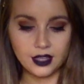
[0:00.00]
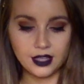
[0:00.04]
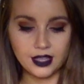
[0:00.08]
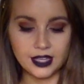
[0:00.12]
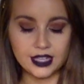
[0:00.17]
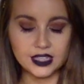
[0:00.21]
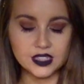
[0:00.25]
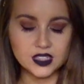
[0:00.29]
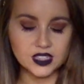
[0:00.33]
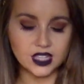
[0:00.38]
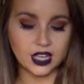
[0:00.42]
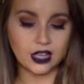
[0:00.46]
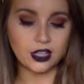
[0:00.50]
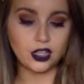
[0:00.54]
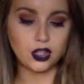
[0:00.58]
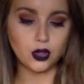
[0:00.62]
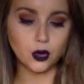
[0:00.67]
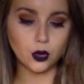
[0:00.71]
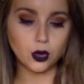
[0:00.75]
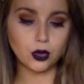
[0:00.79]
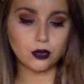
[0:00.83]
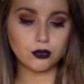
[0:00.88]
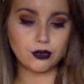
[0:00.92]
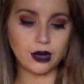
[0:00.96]
is that
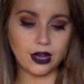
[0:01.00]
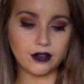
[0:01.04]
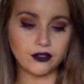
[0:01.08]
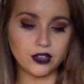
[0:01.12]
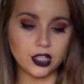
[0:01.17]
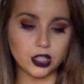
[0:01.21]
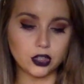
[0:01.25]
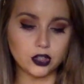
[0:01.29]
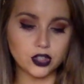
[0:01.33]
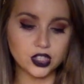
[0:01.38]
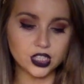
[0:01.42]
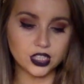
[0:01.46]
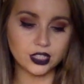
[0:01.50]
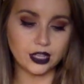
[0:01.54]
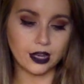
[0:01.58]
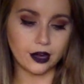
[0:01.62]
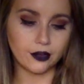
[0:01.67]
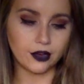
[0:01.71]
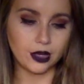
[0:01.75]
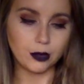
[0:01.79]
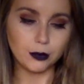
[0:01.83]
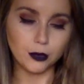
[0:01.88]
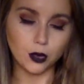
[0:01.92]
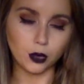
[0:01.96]
your
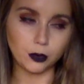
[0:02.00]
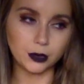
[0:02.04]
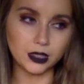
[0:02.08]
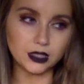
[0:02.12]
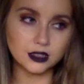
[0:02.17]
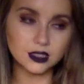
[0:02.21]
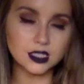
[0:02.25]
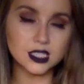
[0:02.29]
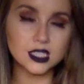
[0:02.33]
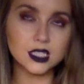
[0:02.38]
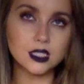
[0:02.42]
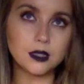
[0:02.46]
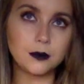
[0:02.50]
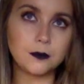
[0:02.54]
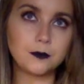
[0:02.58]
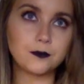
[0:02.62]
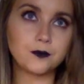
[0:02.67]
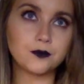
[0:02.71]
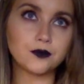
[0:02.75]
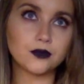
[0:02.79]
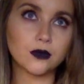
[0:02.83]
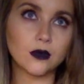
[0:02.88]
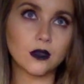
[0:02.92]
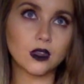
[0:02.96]
revolutionary moment,
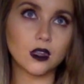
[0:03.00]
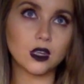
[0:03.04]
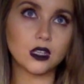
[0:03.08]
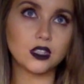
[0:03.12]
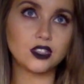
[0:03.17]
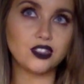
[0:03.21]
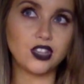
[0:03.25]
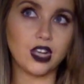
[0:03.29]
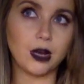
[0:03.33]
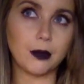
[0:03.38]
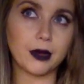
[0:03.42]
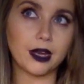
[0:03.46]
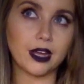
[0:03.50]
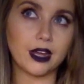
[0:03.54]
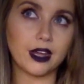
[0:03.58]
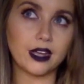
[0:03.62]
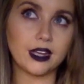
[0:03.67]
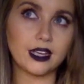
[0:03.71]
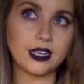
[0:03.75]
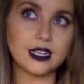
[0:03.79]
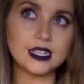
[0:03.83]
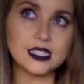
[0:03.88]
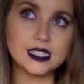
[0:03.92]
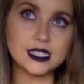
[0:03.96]
Gemini,
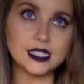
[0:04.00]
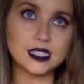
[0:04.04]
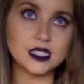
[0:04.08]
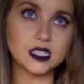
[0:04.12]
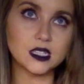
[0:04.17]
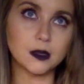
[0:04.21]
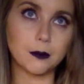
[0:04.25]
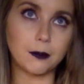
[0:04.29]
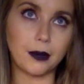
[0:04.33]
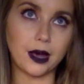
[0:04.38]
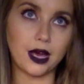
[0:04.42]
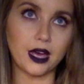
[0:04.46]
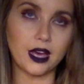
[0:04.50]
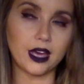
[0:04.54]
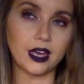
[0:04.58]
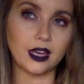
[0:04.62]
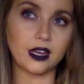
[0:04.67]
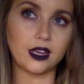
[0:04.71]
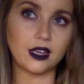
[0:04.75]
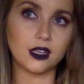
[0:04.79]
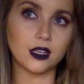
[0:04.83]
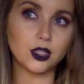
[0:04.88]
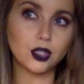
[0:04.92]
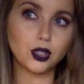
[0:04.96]
is
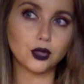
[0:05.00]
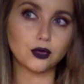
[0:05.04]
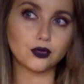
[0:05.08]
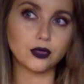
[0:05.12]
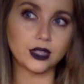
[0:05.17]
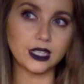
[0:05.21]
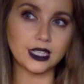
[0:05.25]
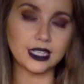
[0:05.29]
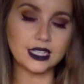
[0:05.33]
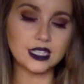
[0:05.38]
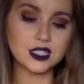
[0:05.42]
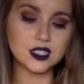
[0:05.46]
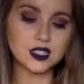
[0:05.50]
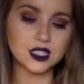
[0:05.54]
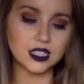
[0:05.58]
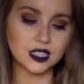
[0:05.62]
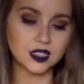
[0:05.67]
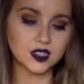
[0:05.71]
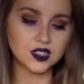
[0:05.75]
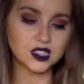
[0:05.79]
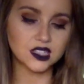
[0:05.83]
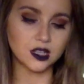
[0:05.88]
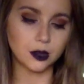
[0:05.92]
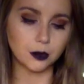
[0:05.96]
by
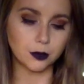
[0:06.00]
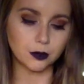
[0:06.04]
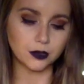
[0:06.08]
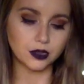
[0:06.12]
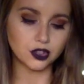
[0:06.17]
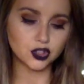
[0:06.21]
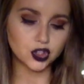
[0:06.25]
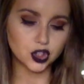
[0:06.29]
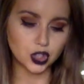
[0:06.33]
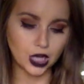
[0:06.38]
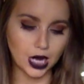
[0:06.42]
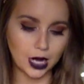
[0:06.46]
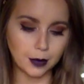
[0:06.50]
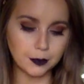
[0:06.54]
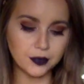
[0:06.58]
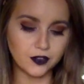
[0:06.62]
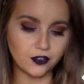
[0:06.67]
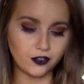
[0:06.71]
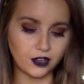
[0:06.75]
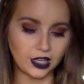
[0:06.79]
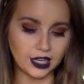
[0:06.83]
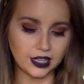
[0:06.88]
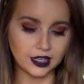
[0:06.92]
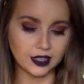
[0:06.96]
releasing some trapped
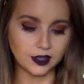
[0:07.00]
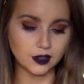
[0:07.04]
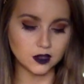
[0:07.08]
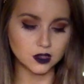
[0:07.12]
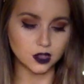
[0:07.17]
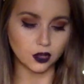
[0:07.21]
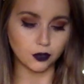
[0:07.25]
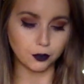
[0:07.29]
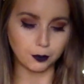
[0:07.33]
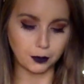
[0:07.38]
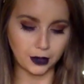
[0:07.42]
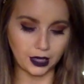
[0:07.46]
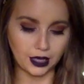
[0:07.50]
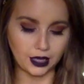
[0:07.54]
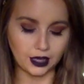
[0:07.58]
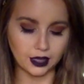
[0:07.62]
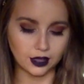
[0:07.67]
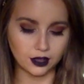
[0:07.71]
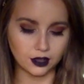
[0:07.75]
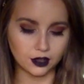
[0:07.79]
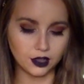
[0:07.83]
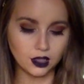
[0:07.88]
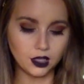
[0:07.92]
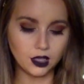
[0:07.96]
feelings of
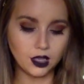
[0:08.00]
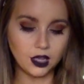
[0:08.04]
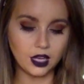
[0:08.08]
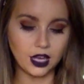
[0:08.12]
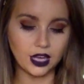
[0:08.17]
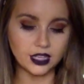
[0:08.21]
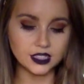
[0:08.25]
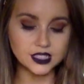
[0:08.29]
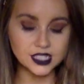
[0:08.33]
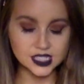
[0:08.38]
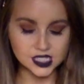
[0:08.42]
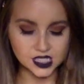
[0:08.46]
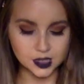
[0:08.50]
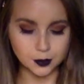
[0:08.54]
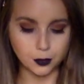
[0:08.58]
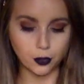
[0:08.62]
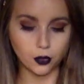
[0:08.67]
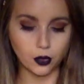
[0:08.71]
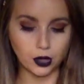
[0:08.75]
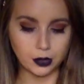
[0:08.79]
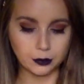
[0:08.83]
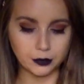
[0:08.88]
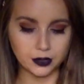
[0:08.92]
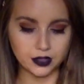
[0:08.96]
pain and
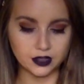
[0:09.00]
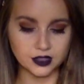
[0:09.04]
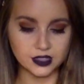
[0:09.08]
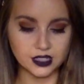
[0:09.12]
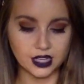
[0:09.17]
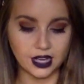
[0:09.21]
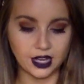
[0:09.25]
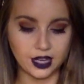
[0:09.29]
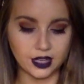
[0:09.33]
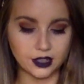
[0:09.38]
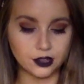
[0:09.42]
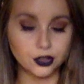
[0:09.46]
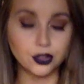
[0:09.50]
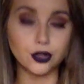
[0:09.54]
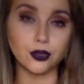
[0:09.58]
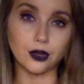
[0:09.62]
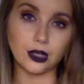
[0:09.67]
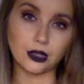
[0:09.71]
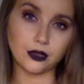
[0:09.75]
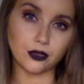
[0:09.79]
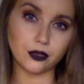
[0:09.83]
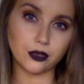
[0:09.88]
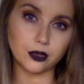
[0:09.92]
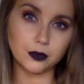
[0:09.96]
disappointment and
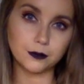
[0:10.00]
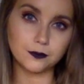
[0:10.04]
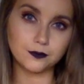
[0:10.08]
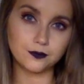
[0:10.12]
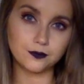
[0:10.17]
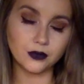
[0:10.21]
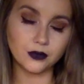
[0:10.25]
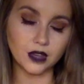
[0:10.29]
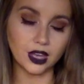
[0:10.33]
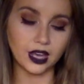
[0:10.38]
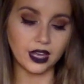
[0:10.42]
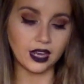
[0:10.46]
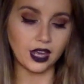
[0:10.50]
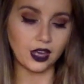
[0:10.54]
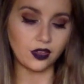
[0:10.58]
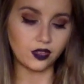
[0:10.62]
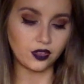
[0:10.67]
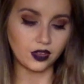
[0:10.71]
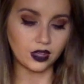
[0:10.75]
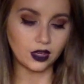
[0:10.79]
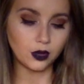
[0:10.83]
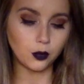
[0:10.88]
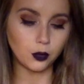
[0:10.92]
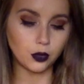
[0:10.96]
grief. And I
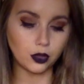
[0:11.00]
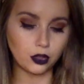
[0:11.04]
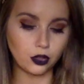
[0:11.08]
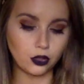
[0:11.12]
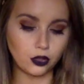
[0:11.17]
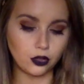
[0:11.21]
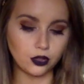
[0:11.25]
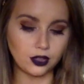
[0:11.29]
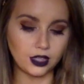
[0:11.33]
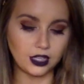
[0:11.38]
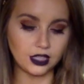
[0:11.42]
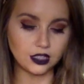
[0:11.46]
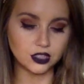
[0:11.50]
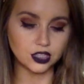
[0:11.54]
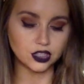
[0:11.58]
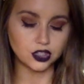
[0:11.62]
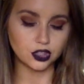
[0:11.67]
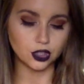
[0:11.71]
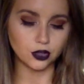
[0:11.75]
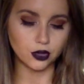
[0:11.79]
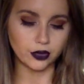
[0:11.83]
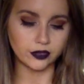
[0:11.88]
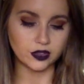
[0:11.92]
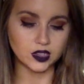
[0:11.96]
think what you need to
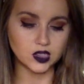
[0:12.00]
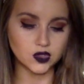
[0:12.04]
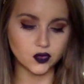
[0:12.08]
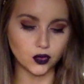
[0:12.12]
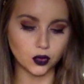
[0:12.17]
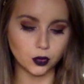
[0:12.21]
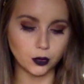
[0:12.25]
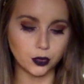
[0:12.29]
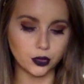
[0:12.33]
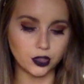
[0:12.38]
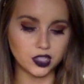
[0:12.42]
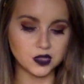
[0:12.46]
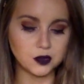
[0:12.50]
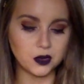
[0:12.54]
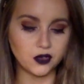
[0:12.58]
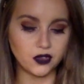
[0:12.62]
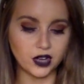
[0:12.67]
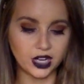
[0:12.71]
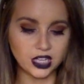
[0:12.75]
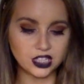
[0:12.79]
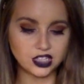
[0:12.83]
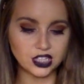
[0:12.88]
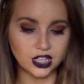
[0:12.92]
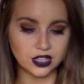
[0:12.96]
do around this full moon is be
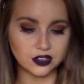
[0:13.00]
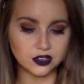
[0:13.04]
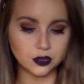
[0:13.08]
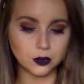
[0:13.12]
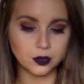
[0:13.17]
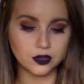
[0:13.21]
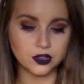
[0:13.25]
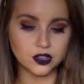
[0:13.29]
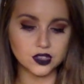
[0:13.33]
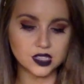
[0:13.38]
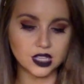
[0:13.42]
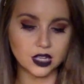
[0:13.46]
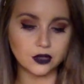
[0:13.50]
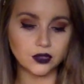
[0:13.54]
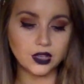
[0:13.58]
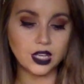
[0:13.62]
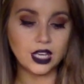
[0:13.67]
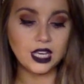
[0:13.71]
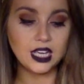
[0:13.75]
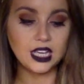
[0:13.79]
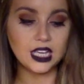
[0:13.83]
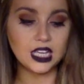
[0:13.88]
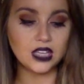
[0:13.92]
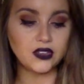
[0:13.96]
very gentle with yourself.
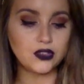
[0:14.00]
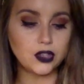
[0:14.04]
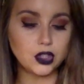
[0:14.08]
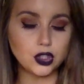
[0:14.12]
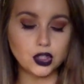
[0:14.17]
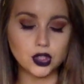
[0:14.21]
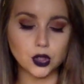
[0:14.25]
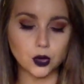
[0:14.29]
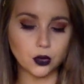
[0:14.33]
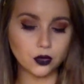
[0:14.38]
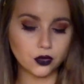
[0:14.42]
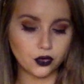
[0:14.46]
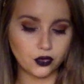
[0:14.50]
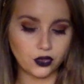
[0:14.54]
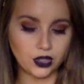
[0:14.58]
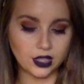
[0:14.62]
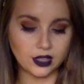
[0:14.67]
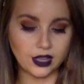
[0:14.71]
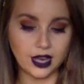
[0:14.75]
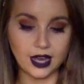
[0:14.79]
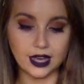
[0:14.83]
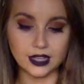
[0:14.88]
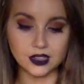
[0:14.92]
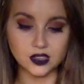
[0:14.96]
If you don't
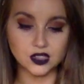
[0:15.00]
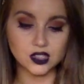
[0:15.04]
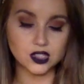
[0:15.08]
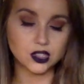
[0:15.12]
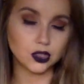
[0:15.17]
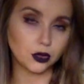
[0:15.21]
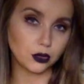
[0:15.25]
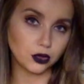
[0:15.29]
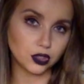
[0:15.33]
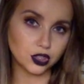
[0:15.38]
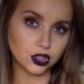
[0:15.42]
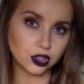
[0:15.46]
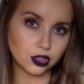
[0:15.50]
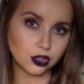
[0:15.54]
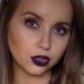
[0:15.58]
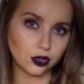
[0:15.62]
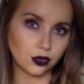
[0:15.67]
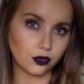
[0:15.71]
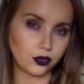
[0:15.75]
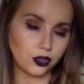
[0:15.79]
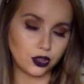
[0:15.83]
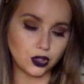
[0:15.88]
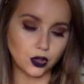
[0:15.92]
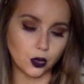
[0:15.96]
feel as social, or
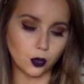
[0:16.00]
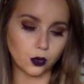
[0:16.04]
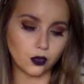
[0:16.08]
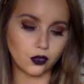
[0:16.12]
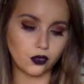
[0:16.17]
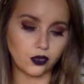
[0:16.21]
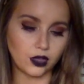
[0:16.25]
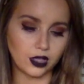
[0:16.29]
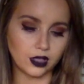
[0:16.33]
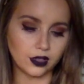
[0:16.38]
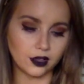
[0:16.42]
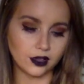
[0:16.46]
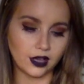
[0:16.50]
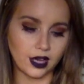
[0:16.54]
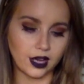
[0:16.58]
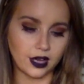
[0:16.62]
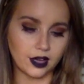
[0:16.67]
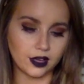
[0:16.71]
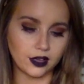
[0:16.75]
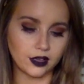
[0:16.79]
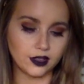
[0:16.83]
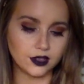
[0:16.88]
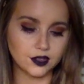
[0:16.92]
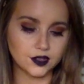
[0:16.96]
if you don't feel
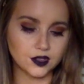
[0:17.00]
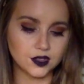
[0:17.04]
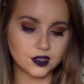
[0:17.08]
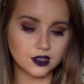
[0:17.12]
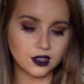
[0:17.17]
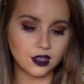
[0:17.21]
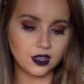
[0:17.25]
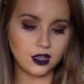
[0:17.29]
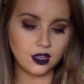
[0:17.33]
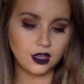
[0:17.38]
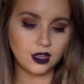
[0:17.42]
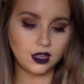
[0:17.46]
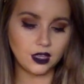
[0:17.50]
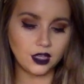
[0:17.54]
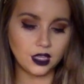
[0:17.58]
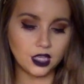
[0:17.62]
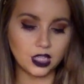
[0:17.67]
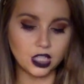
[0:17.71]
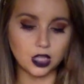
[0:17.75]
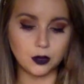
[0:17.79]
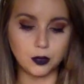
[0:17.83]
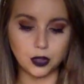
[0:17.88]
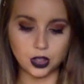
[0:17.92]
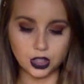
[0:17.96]
as
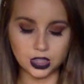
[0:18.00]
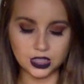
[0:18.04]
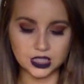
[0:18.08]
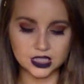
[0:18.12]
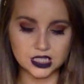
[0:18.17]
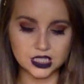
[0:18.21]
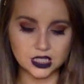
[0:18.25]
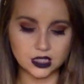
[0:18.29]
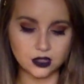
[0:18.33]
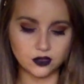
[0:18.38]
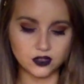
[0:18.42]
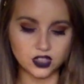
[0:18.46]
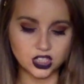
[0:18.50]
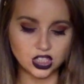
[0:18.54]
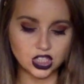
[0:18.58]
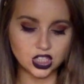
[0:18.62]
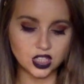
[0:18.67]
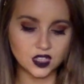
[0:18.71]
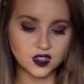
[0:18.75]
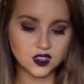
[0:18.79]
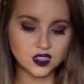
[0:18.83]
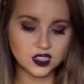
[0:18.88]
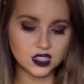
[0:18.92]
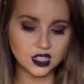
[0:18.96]
communicative, to
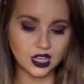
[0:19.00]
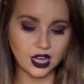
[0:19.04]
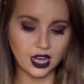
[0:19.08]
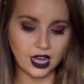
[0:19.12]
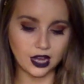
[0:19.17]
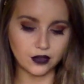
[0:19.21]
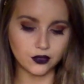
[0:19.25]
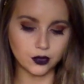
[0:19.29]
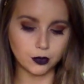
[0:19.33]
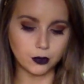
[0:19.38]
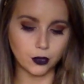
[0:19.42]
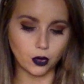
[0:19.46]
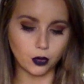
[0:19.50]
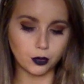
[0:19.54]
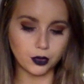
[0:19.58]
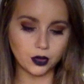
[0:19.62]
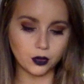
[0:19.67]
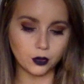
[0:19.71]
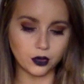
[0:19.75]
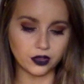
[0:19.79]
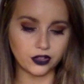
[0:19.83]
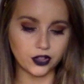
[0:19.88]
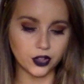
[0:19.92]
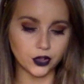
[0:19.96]
just have a moment
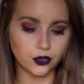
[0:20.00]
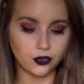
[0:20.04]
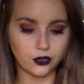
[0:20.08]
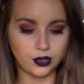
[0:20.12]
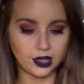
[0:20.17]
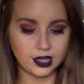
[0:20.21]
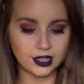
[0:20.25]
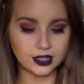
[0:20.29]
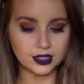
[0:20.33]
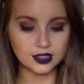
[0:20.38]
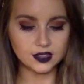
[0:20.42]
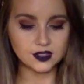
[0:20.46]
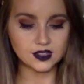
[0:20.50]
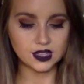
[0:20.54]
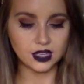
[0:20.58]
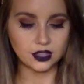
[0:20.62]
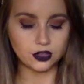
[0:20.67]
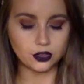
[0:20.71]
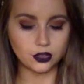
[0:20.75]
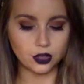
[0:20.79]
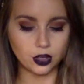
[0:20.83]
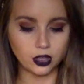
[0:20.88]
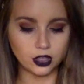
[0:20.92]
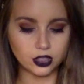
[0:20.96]
with your feelings
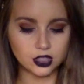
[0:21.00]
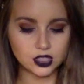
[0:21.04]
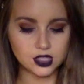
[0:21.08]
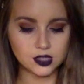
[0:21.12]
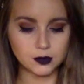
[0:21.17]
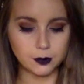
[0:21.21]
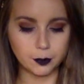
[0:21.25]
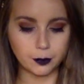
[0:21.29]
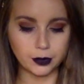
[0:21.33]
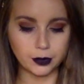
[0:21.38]
and not